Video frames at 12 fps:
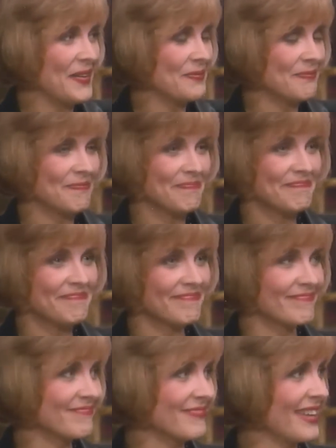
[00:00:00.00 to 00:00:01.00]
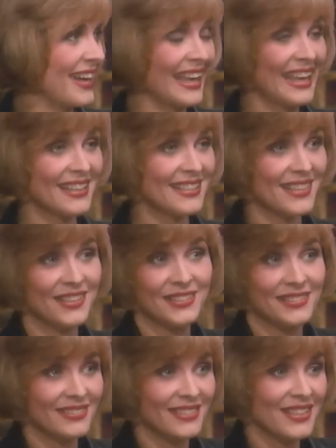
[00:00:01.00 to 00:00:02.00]
um, I guess
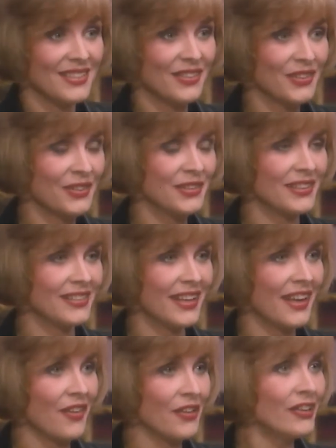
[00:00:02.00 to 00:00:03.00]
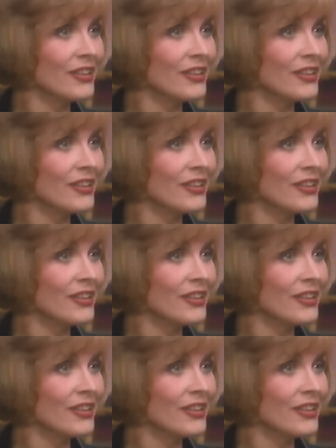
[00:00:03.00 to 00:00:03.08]
it doesn't hurt to take